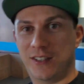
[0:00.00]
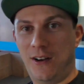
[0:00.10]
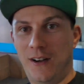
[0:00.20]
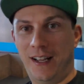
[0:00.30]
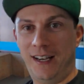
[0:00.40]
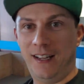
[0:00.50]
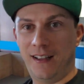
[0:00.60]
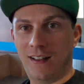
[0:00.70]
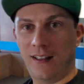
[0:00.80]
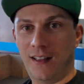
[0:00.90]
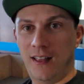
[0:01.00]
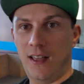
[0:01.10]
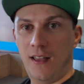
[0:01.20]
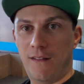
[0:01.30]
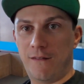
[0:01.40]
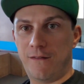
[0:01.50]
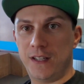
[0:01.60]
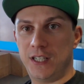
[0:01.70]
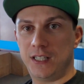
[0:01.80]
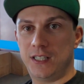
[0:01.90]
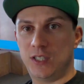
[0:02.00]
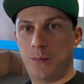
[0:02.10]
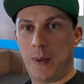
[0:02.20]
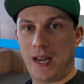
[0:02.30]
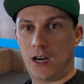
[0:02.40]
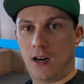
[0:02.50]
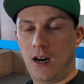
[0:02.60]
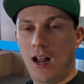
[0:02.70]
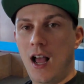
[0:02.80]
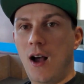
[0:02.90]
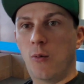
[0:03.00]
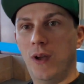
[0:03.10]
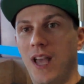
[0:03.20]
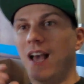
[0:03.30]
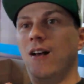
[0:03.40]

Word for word: it going? Fidget spinner. We